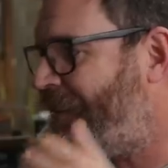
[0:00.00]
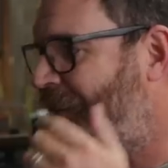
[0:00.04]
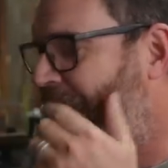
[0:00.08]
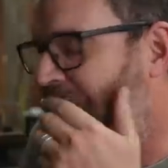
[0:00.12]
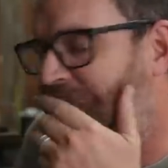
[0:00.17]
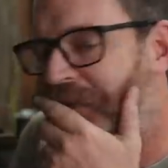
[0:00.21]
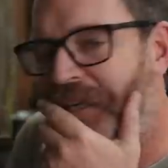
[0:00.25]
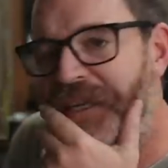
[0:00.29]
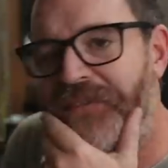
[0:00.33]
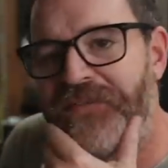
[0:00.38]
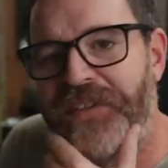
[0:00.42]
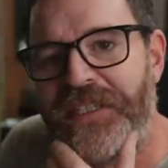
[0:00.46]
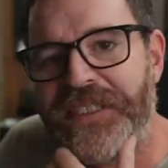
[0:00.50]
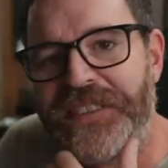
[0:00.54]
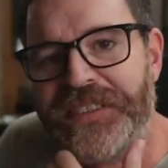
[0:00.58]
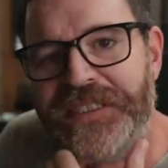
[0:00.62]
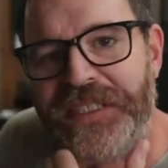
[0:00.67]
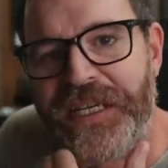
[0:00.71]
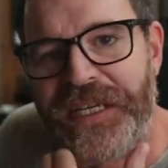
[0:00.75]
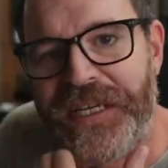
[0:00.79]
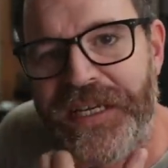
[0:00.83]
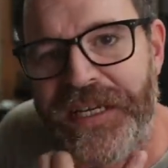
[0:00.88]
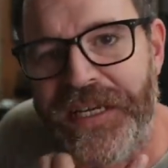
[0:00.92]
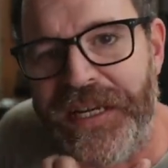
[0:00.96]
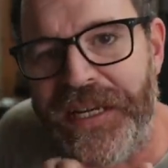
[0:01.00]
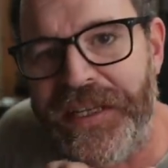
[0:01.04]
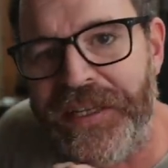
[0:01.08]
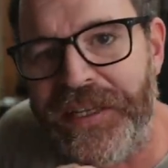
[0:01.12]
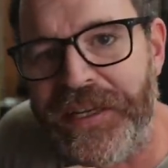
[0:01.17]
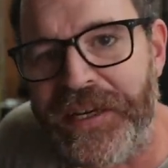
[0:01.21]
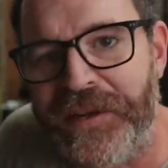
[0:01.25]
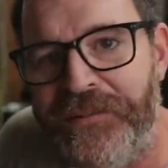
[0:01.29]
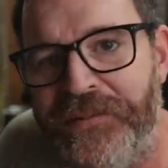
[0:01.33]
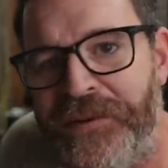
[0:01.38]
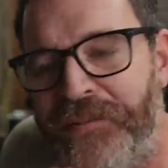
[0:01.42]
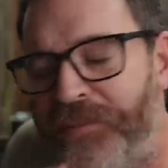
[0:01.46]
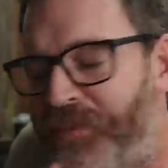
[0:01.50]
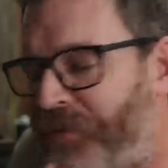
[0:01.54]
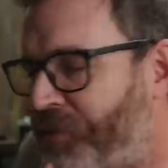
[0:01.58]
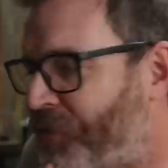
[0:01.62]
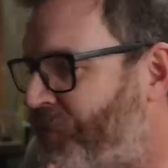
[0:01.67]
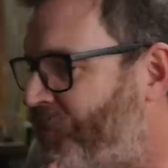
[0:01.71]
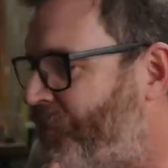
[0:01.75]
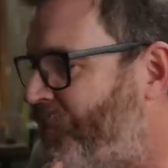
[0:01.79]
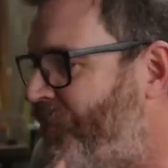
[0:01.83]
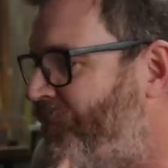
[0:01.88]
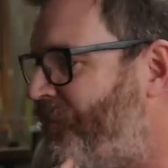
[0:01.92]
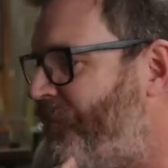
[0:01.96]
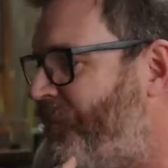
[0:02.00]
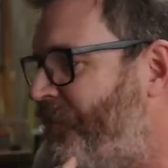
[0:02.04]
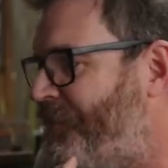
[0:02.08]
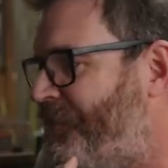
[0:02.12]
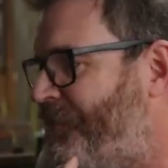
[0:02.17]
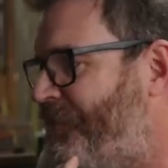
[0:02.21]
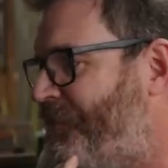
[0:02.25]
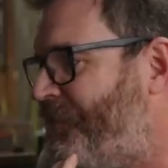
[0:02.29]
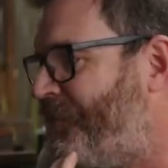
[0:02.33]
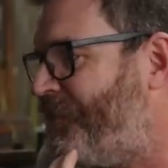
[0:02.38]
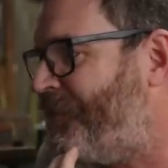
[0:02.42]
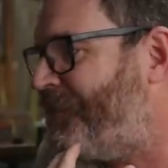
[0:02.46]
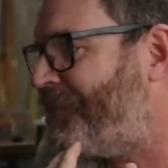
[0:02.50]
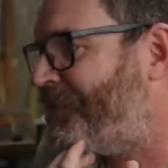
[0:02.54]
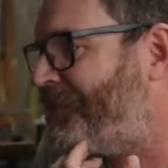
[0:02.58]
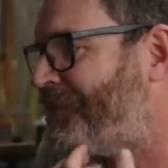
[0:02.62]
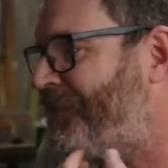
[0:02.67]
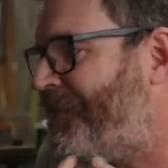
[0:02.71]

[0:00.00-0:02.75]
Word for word: I'm gonna give it a second and then I'm gonna pull the woofer and see what it looks